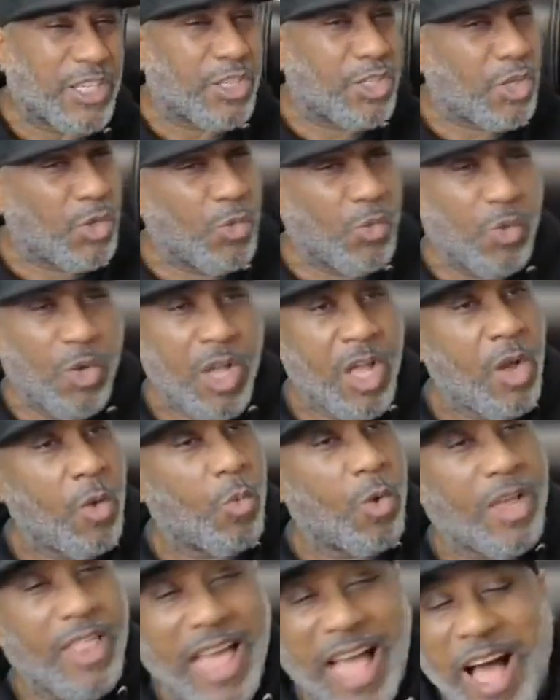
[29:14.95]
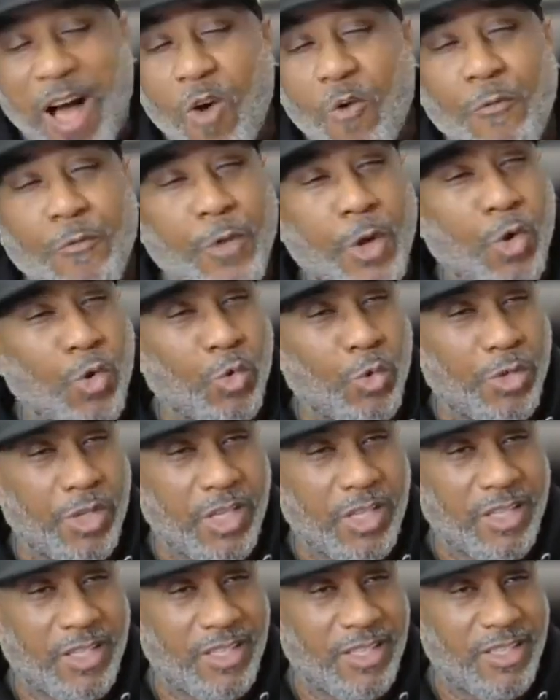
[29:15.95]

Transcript: to do without folding.